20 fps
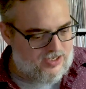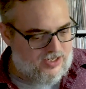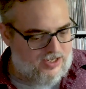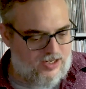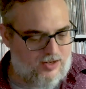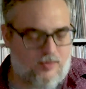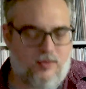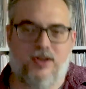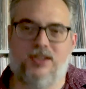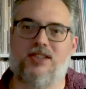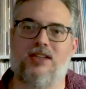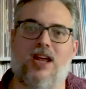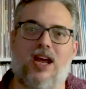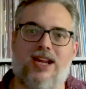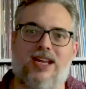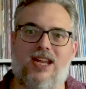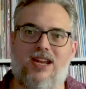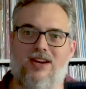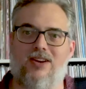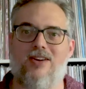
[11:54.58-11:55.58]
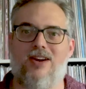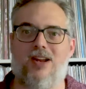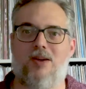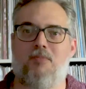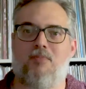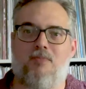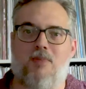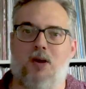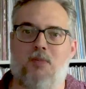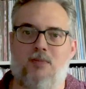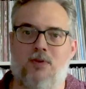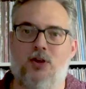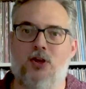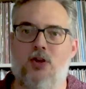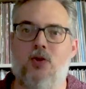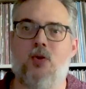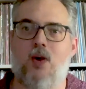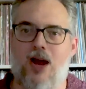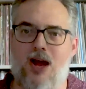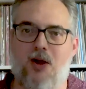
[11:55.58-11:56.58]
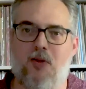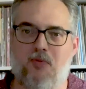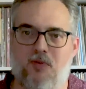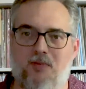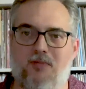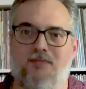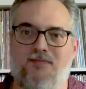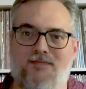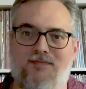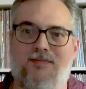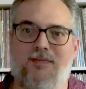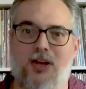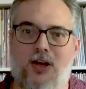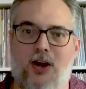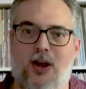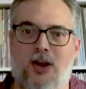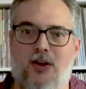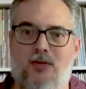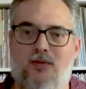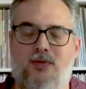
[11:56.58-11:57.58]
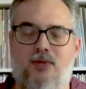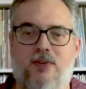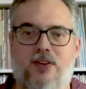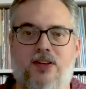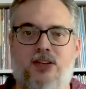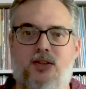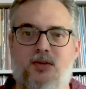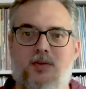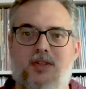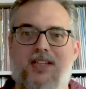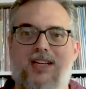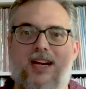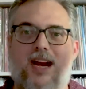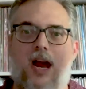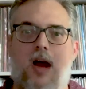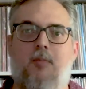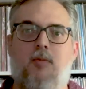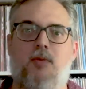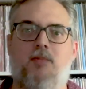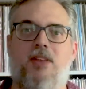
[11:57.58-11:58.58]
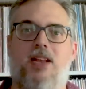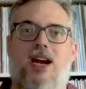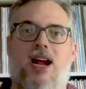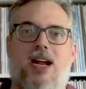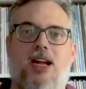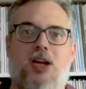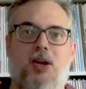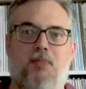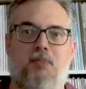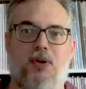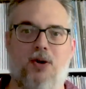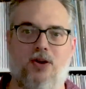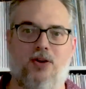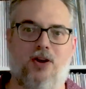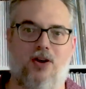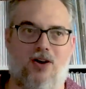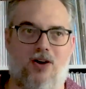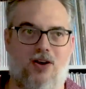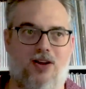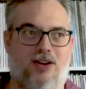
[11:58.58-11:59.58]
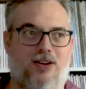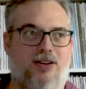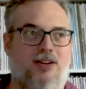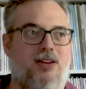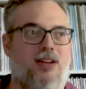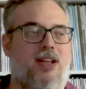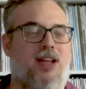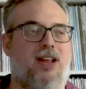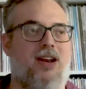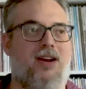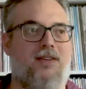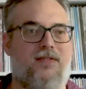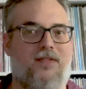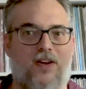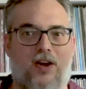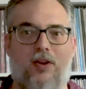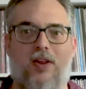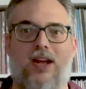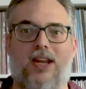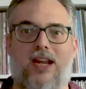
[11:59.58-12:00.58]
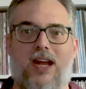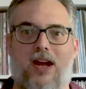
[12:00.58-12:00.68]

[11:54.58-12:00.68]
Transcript: it was like hearing a new album, you know? This was an album that I could put on, and I felt like